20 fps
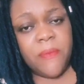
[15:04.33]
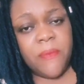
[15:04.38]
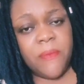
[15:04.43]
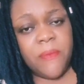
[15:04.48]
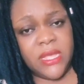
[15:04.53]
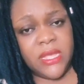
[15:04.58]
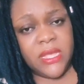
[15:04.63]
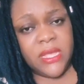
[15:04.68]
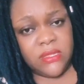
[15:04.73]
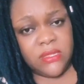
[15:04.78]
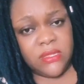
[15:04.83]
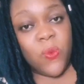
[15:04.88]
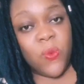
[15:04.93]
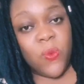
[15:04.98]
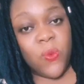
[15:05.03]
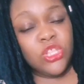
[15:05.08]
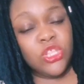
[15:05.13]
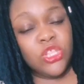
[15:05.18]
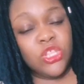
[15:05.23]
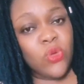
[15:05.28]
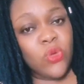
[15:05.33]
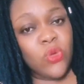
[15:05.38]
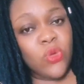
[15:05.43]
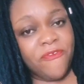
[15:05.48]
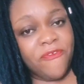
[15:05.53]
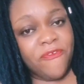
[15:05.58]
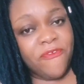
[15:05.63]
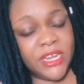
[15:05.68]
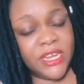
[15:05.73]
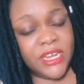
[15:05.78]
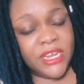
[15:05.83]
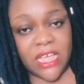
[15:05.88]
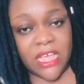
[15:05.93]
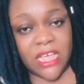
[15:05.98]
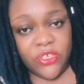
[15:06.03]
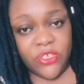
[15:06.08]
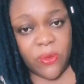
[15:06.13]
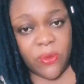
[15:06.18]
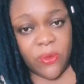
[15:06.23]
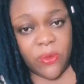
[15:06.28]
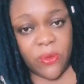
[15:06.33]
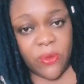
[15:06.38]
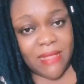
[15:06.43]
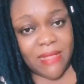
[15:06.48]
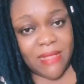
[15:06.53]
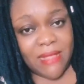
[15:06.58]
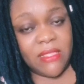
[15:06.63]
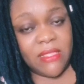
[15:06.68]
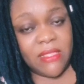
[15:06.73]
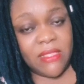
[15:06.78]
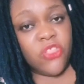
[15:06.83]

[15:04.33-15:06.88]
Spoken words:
Please, once you have finished having your bath,